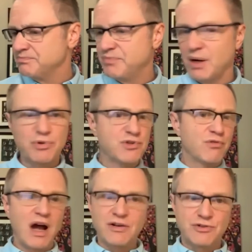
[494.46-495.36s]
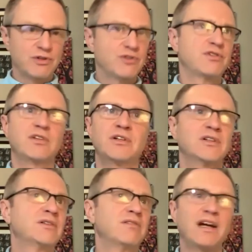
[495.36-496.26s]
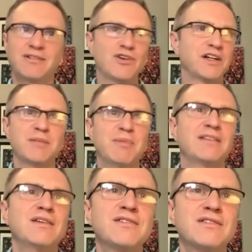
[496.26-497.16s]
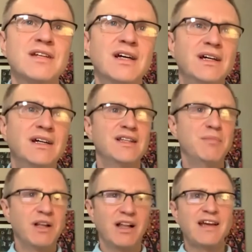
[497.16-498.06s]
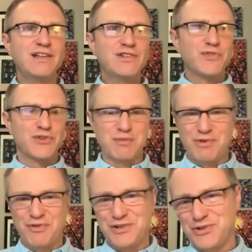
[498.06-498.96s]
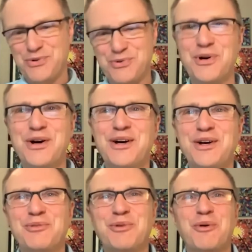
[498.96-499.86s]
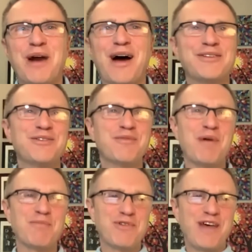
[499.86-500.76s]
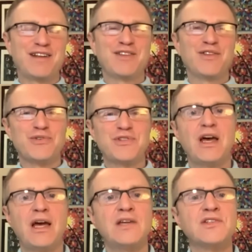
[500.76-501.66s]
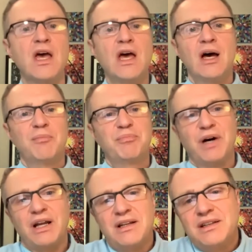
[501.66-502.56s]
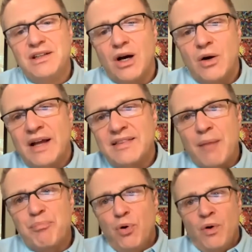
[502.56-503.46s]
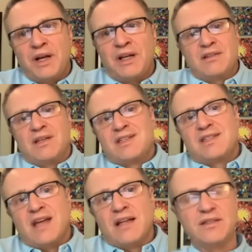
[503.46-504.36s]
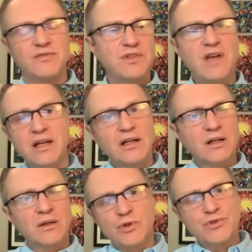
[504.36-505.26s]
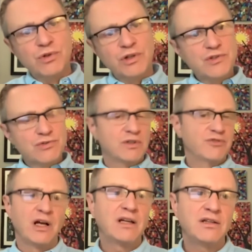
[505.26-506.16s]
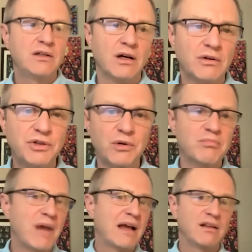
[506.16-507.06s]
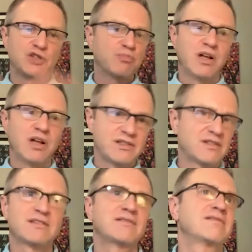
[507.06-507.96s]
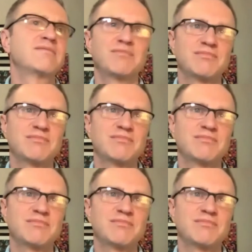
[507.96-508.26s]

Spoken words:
Peppers and Rogers, right, talked about this in the middle 80s for some of us who were around and remember that in those days. But, at that point, the extent of the data was really sort of like, your mileage plus